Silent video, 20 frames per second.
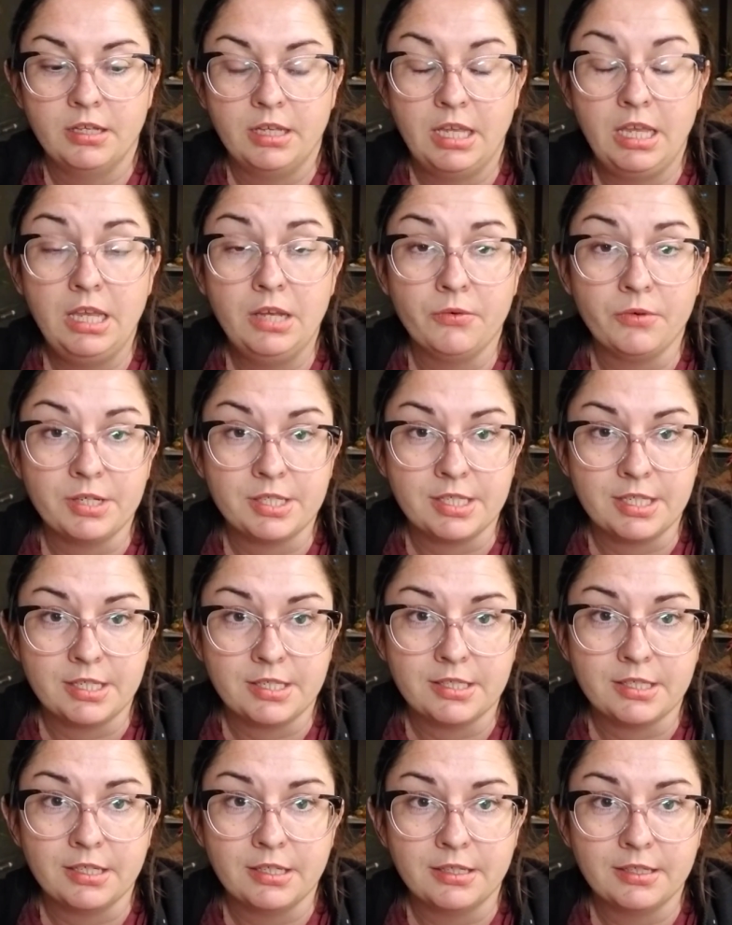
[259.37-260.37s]
heat
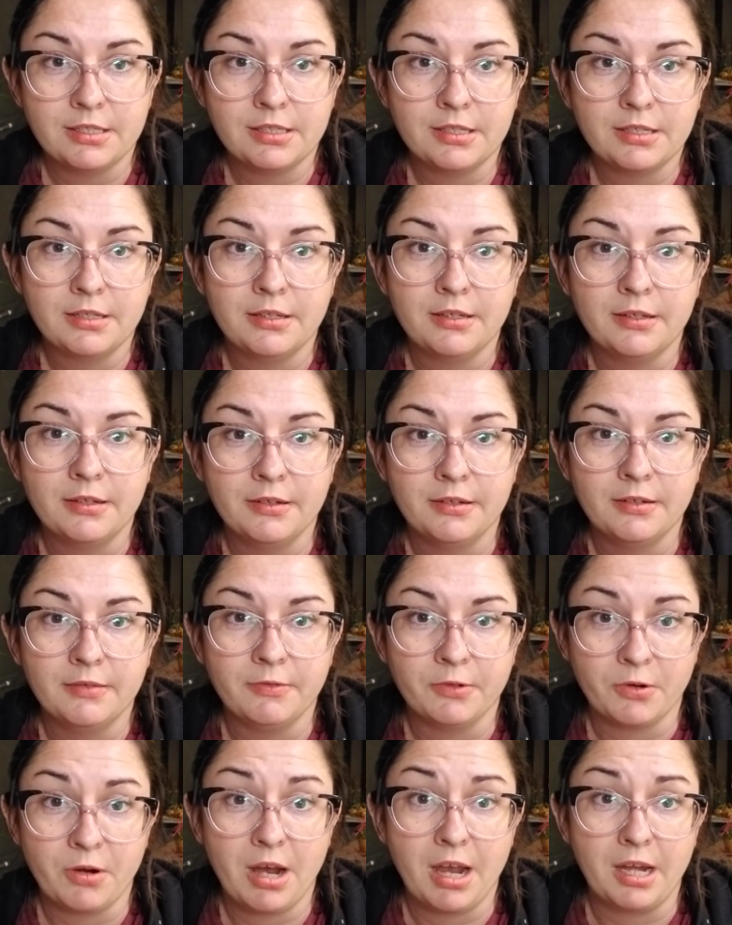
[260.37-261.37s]
resistant
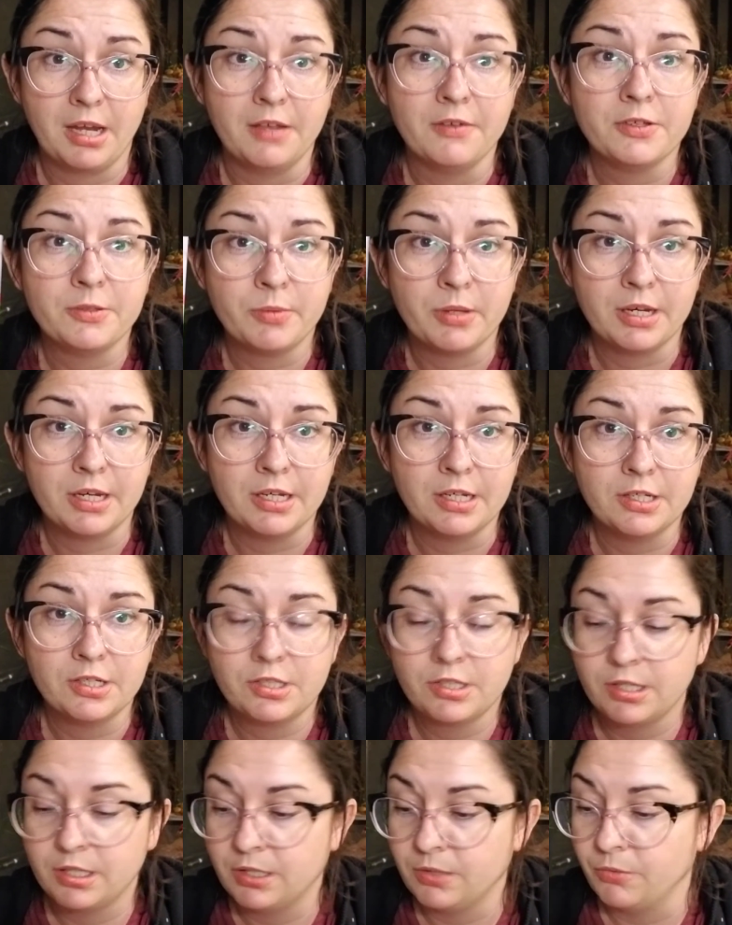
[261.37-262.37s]
variety of spinach,
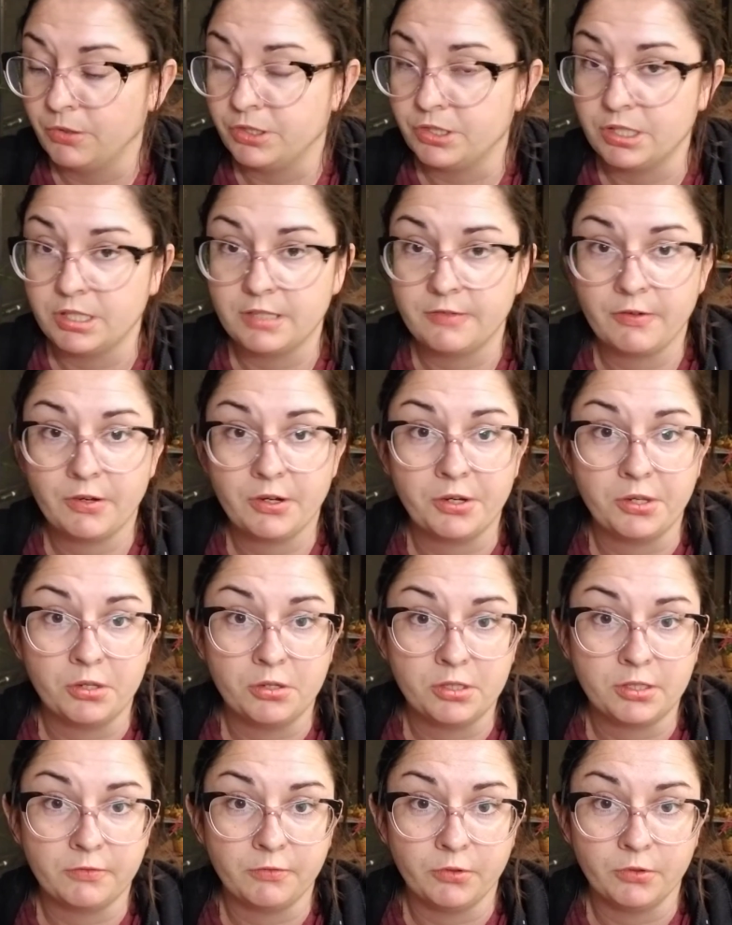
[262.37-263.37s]
which is very
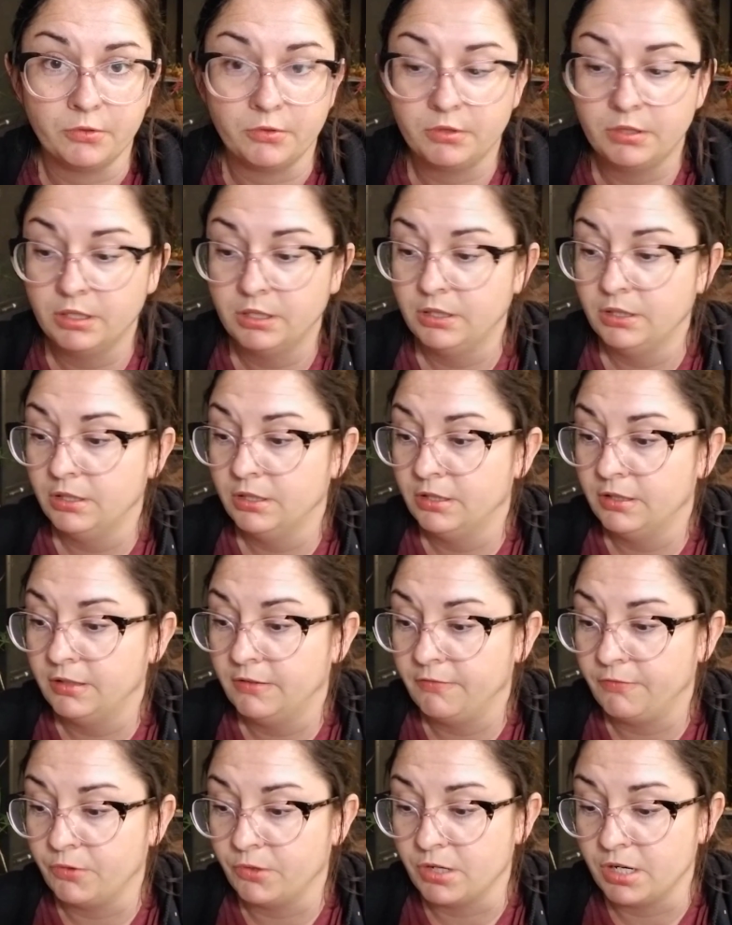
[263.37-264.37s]
useful
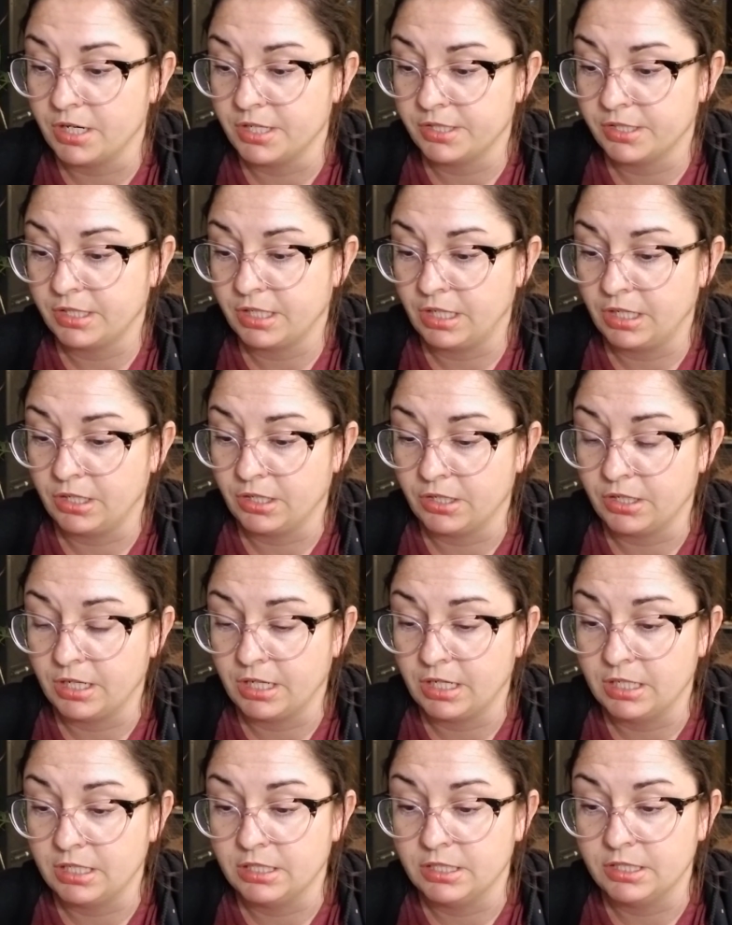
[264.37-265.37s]
for us here
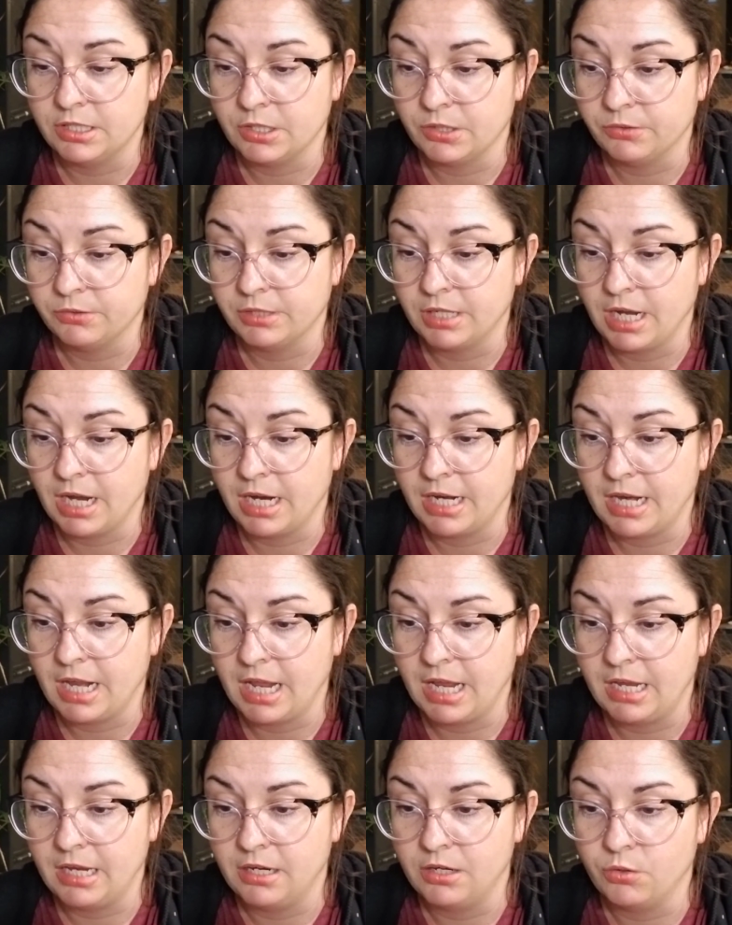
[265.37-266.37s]
in Zone
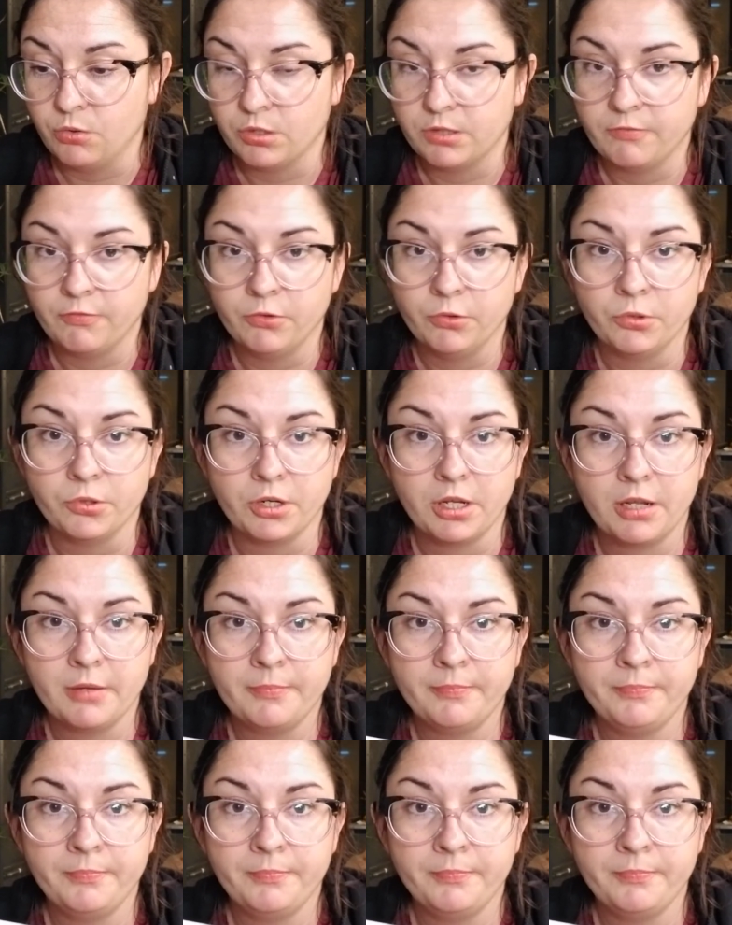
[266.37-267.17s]
9A in North Florida.